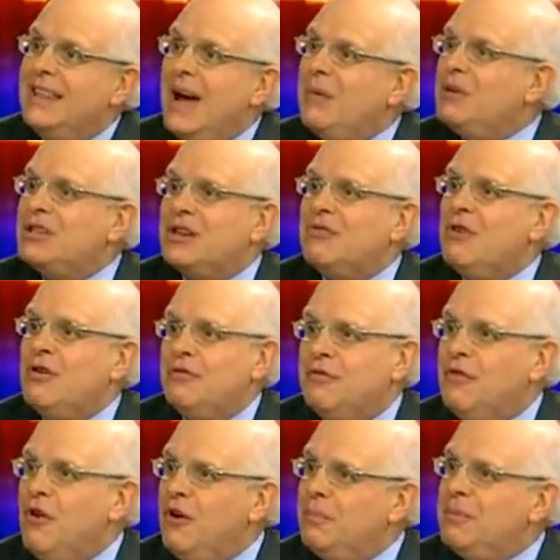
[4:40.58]
that was your own
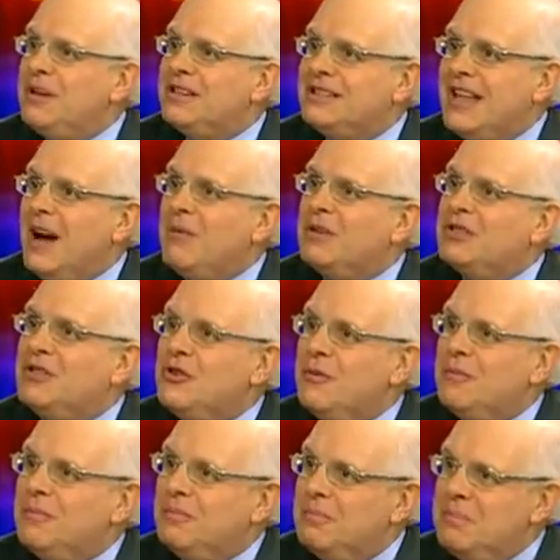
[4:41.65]
fault, because that was
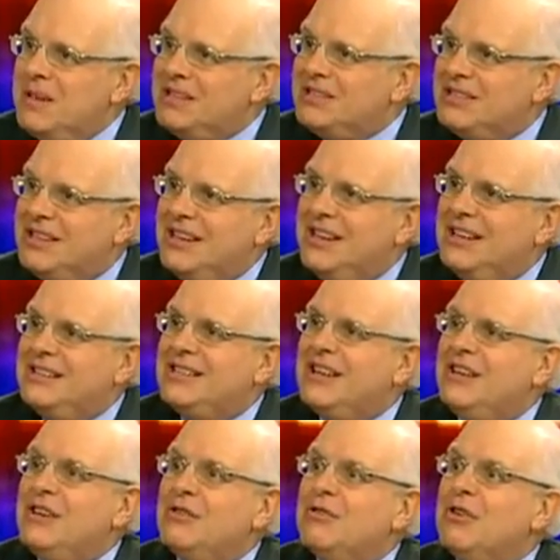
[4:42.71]
your misdeeds
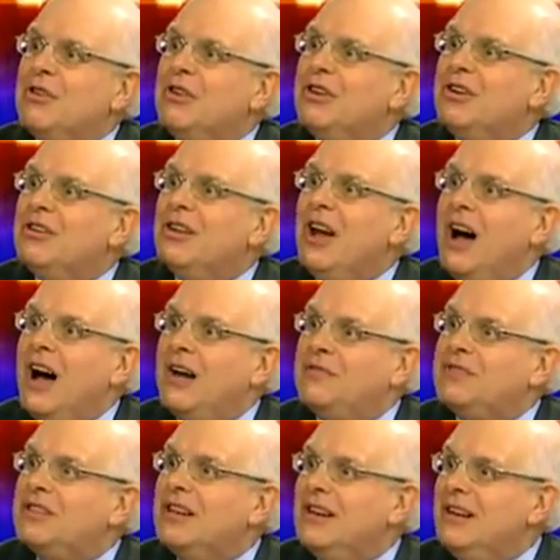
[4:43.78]
in your earlier
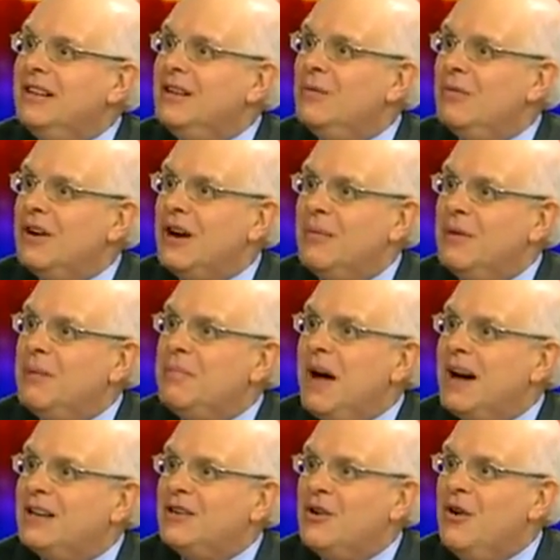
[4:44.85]
lives that were coming
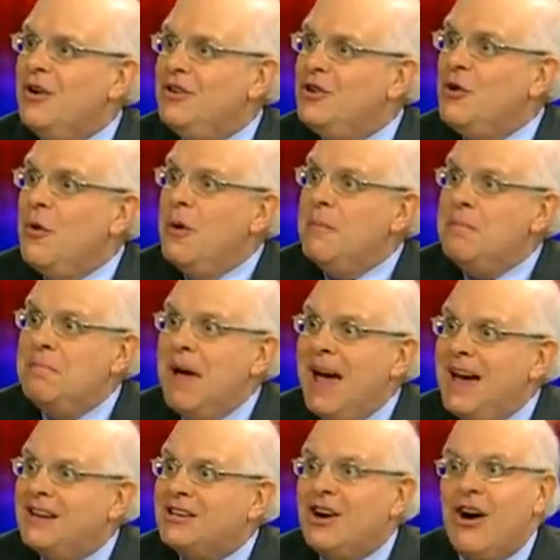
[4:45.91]
back to haunt you.
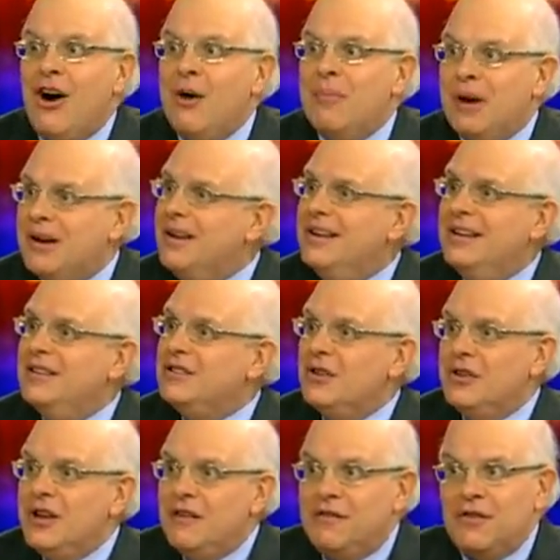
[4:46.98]
Bad karma.
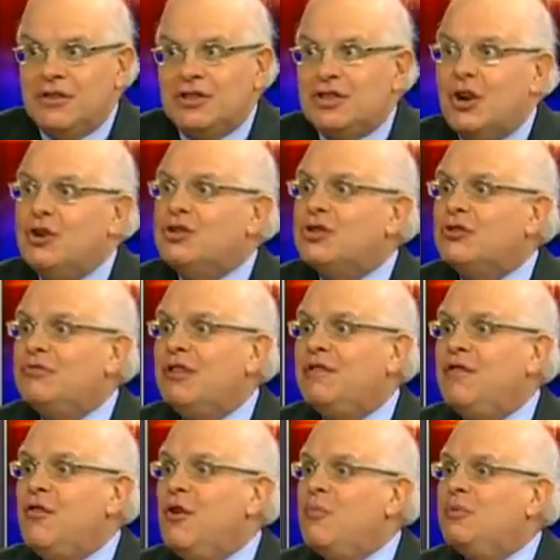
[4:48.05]
So therefore, social
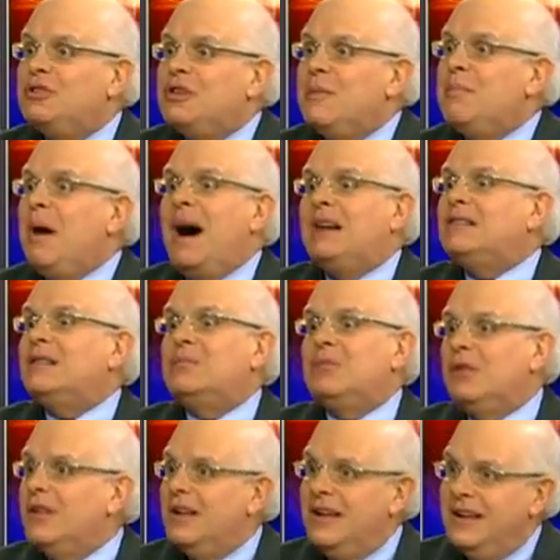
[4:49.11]
reform was
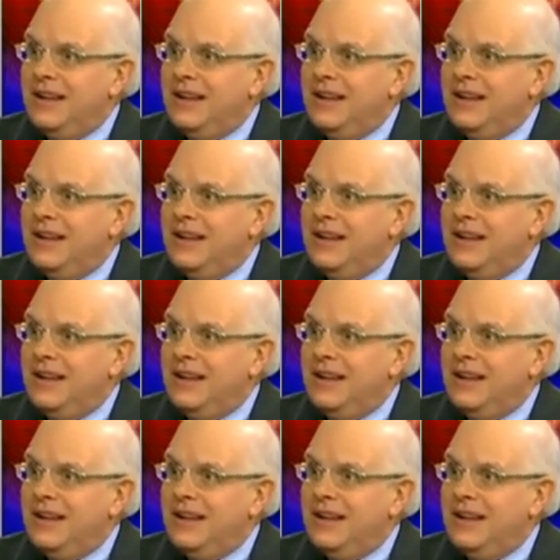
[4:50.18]
impossible.